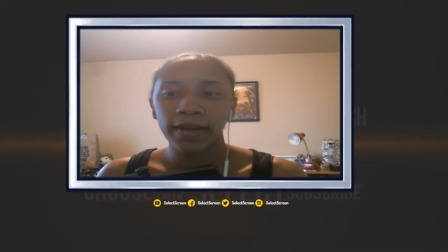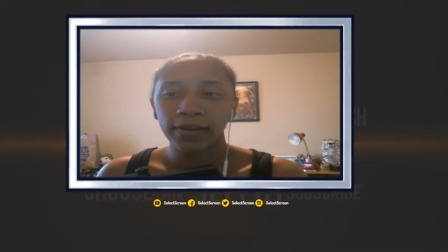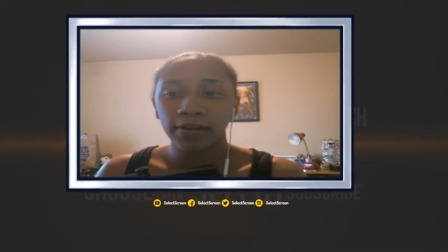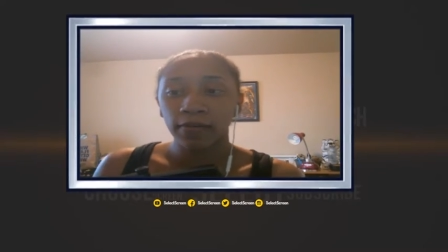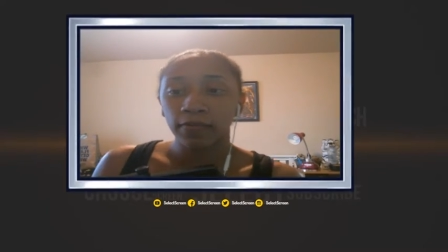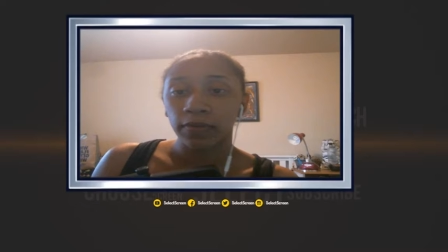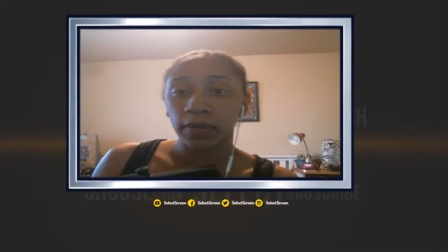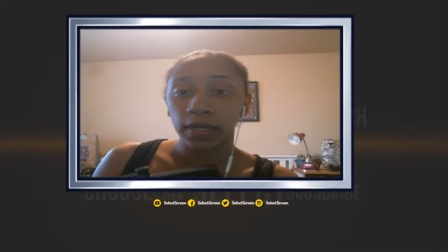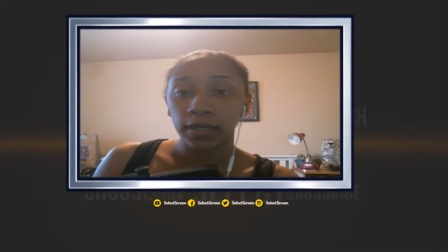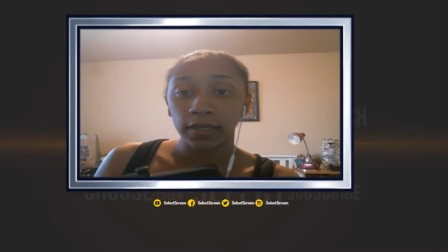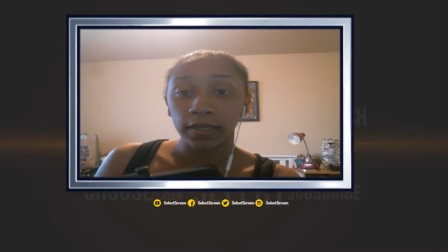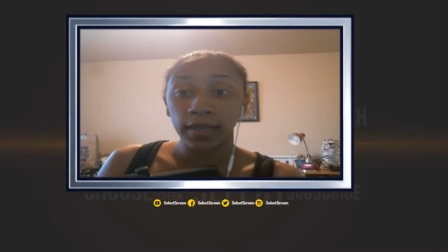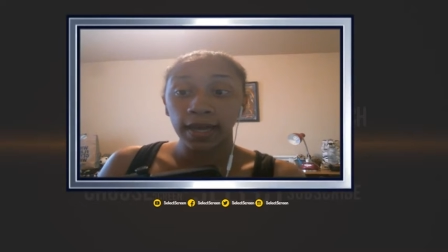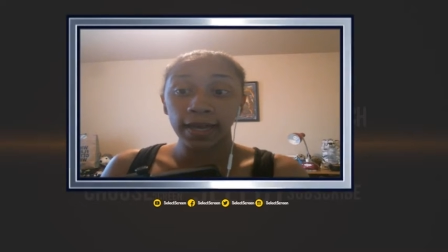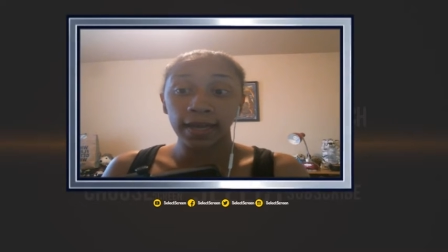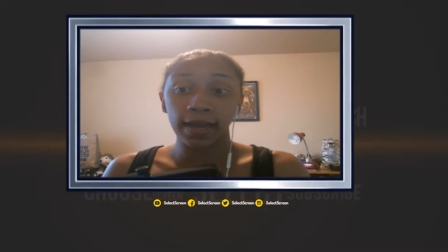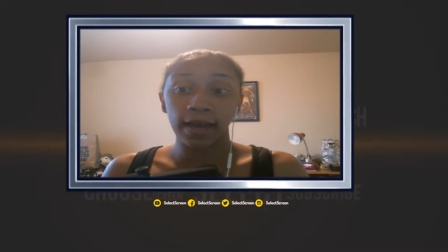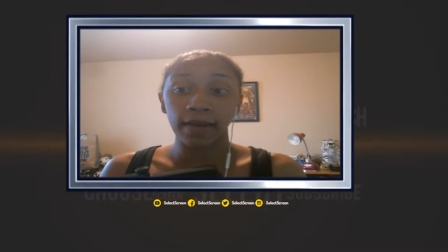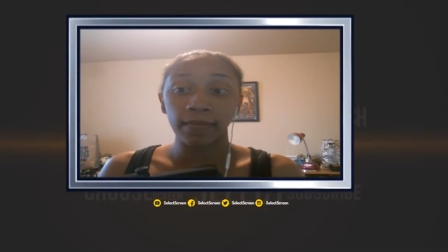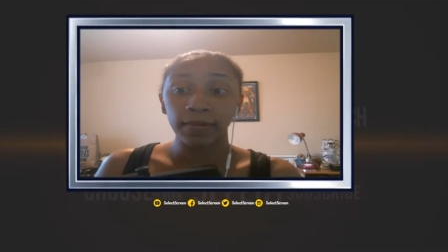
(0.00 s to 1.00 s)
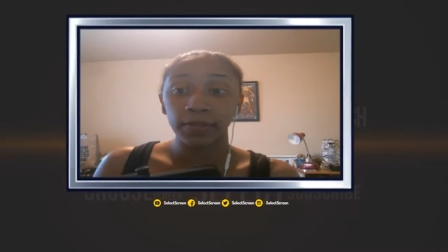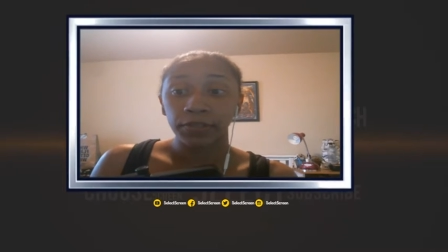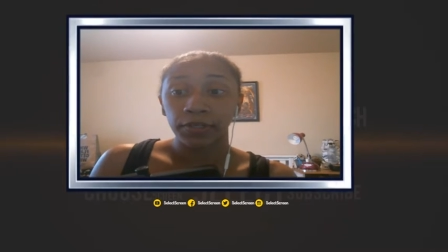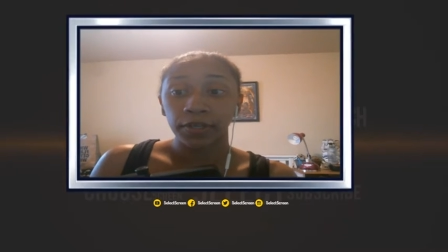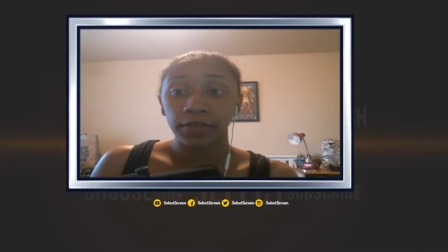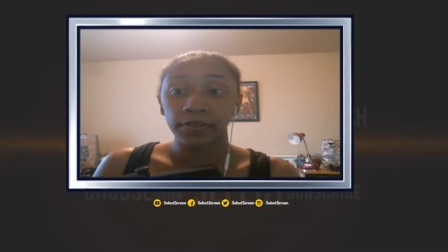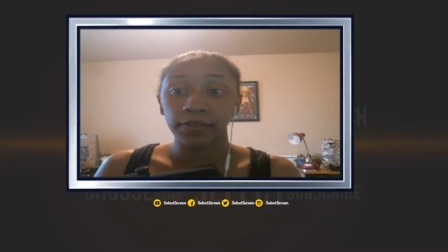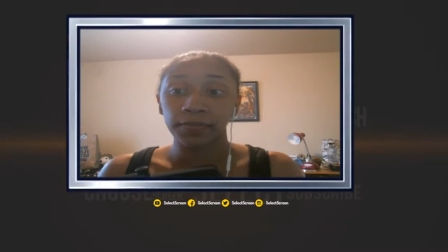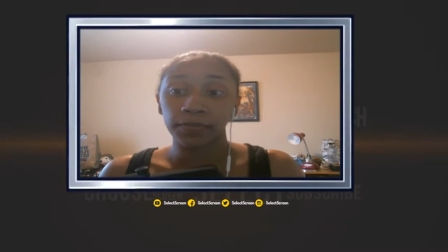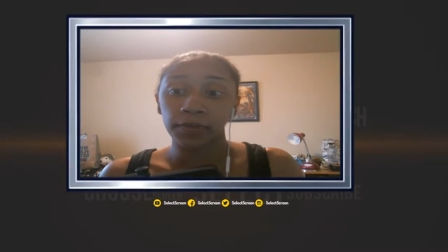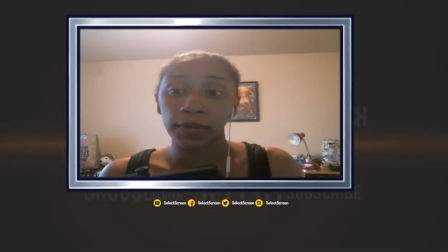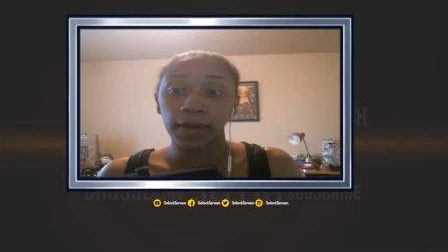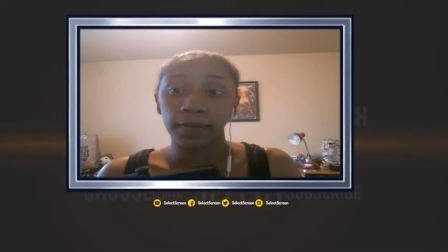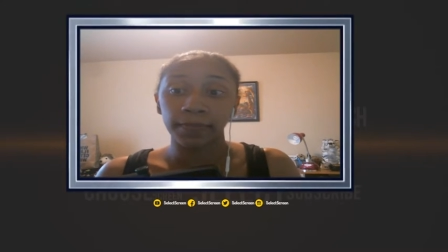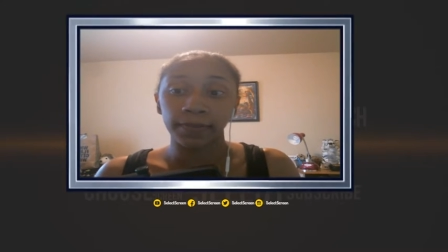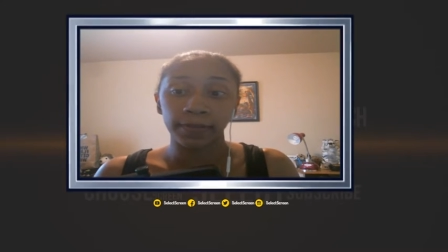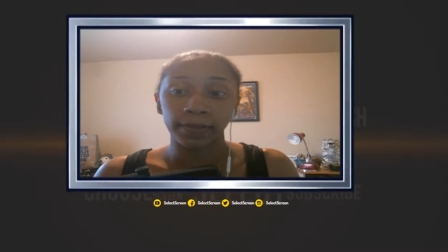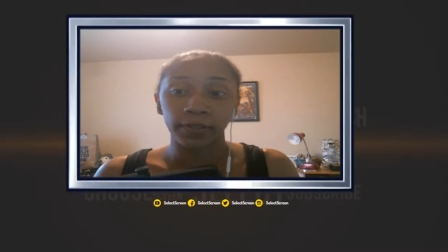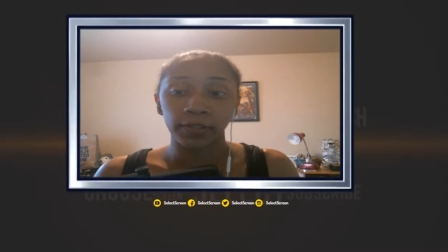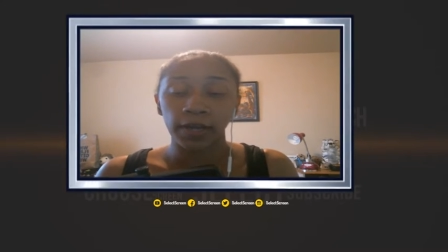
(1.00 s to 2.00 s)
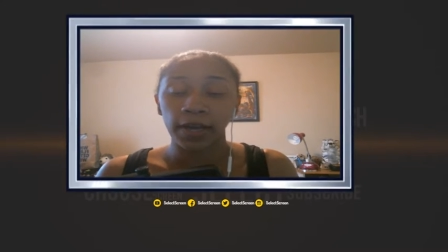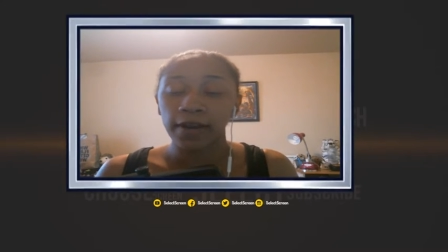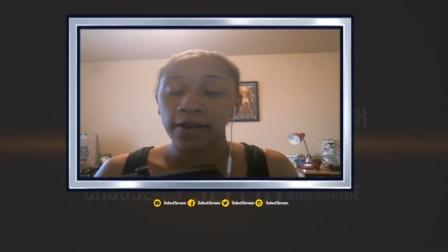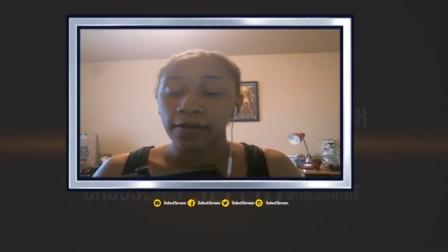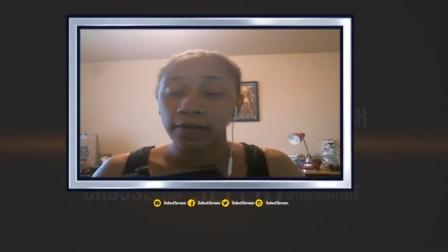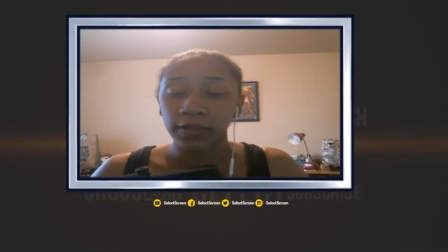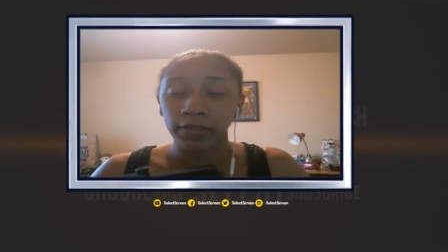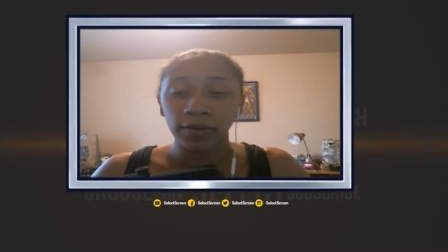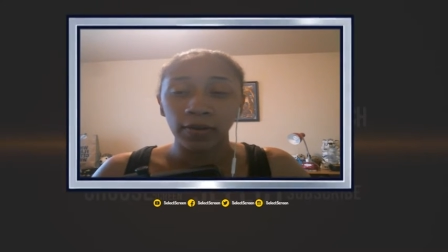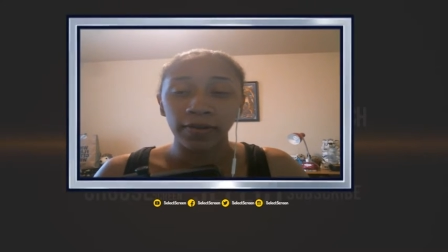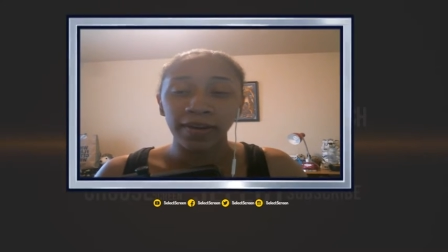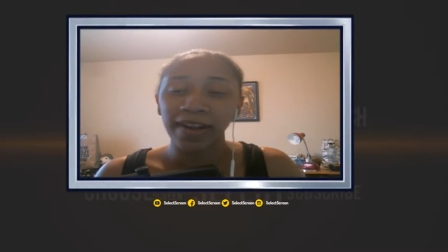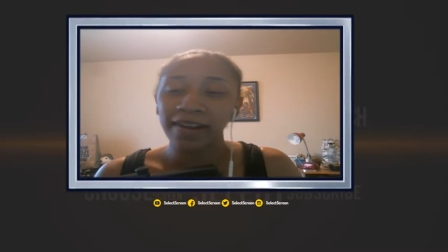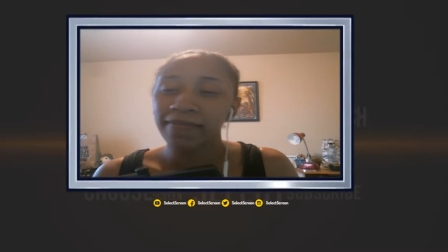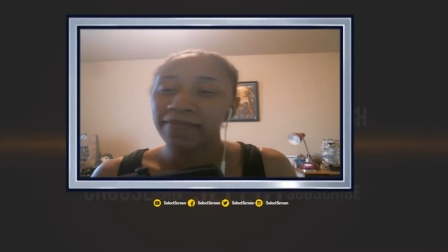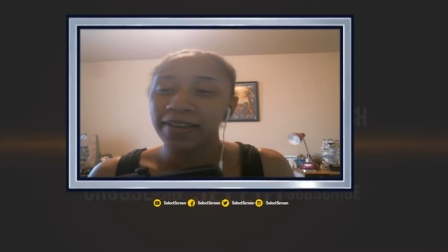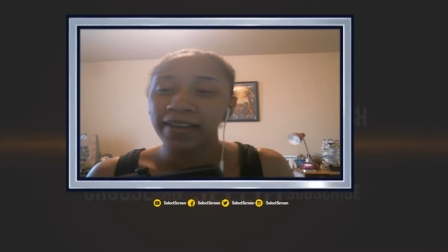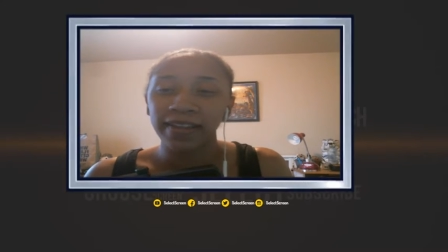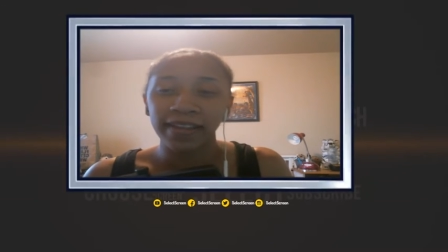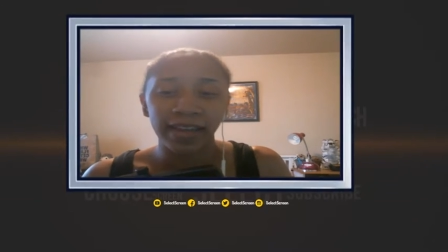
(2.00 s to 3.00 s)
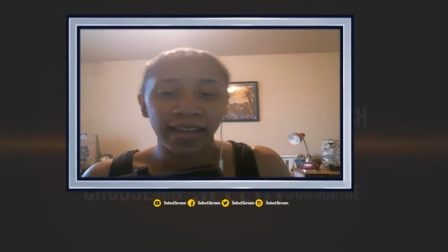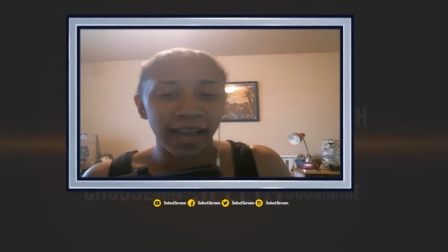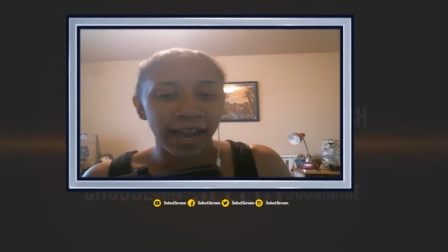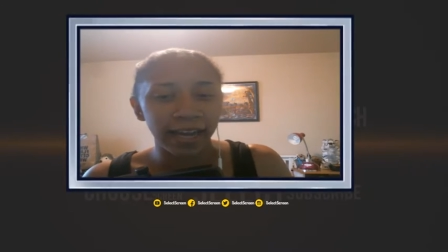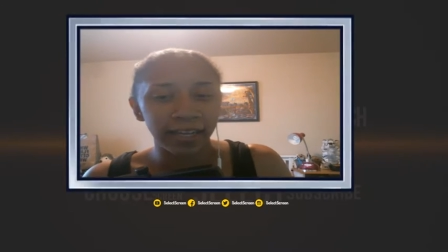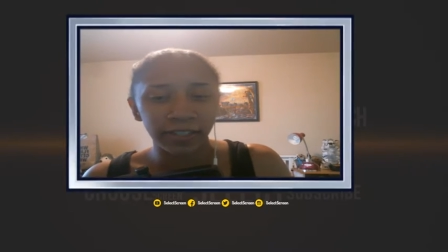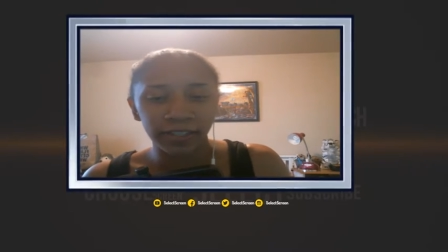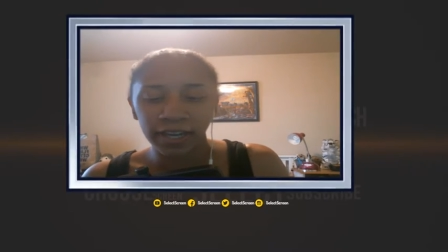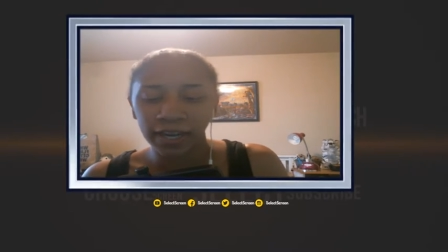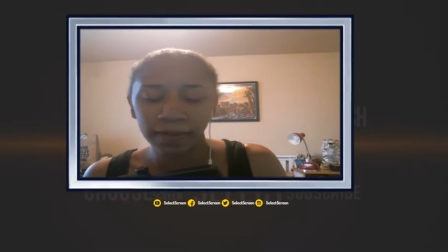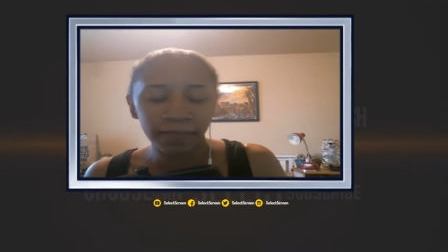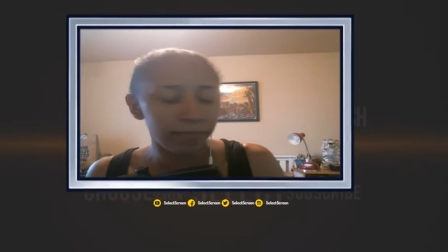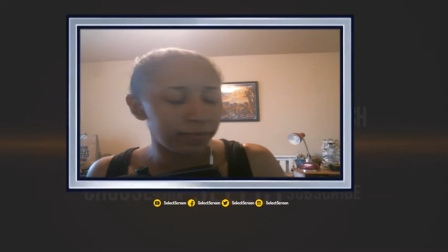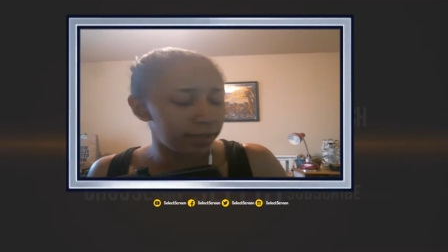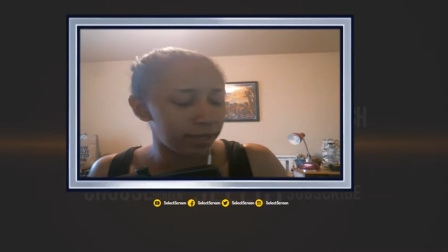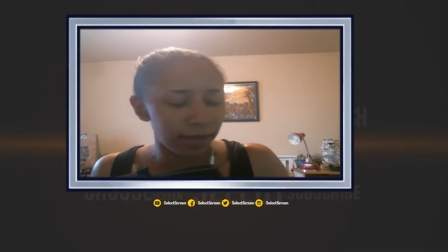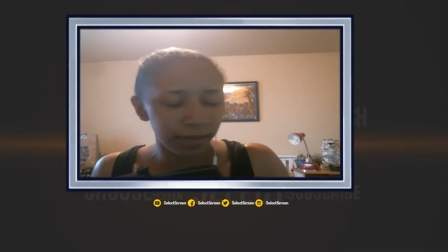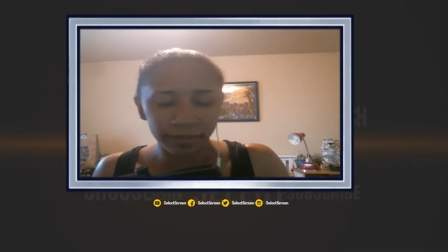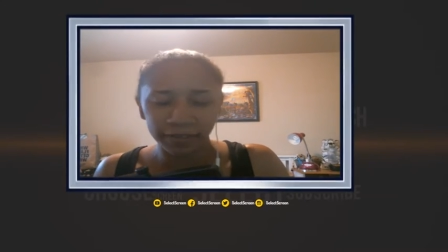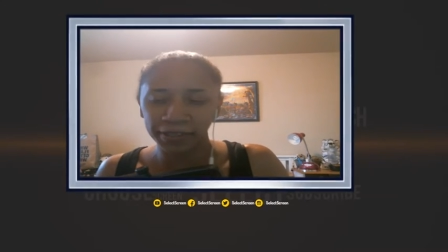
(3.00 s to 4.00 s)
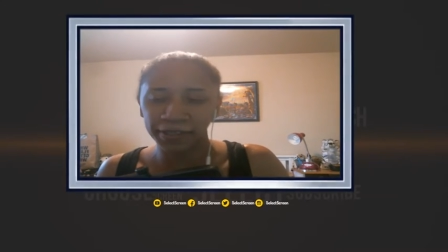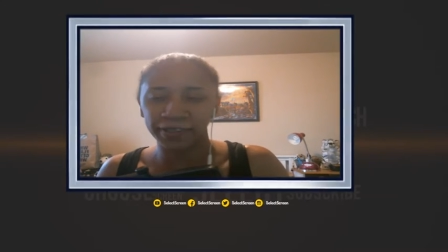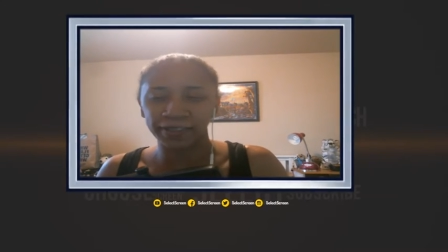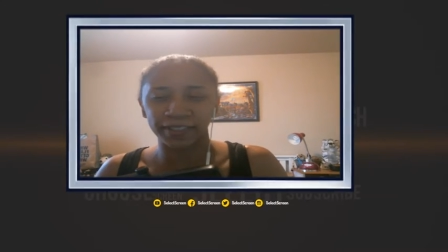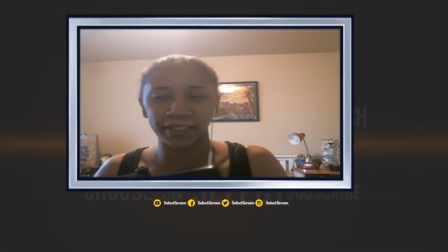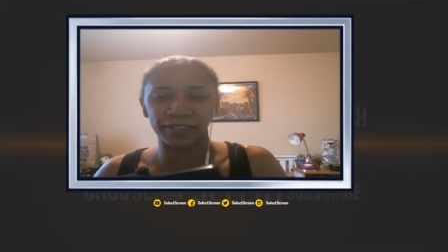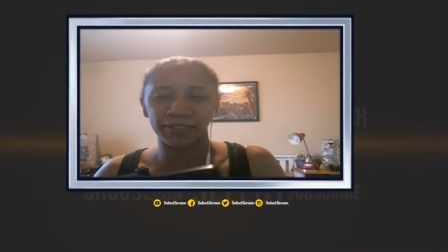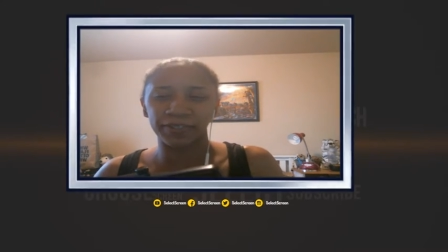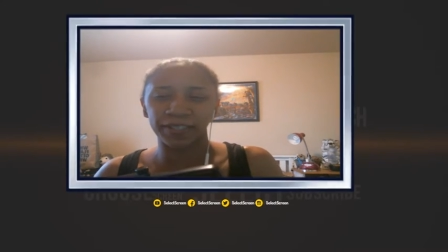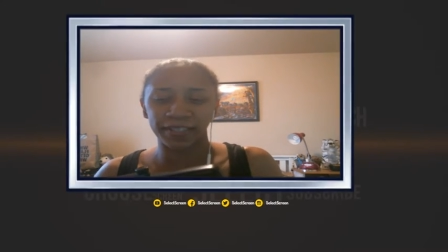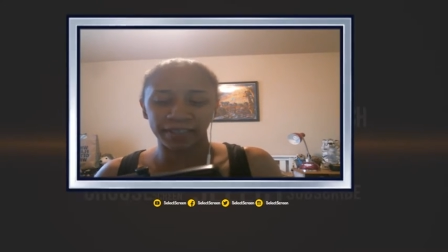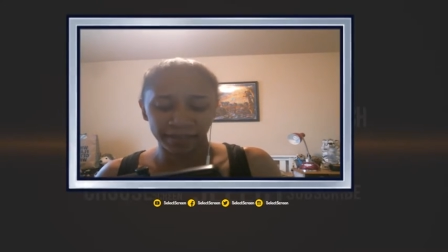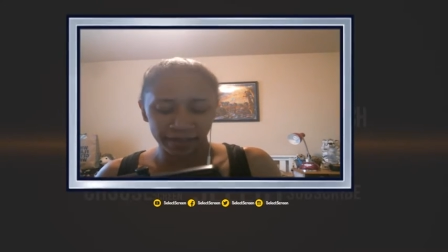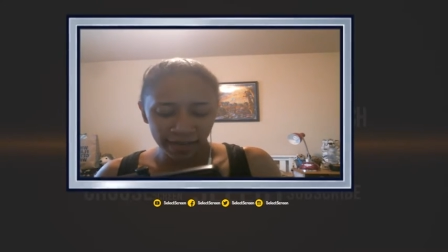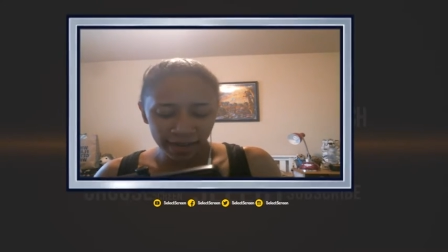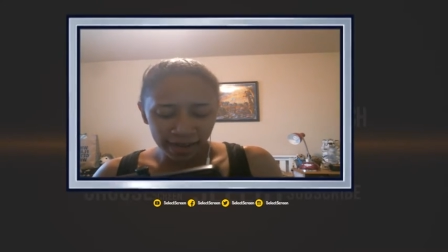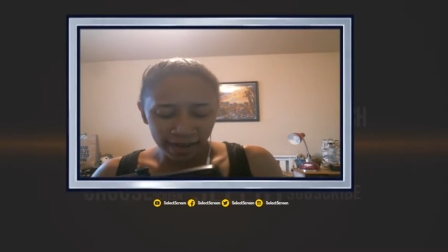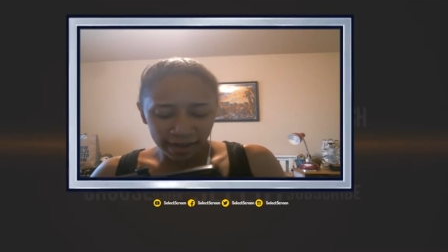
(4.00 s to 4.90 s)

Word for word: don't forget to like, comment, share, and subscribe to the channel. Donate via the Cash App. Y'all know the drill.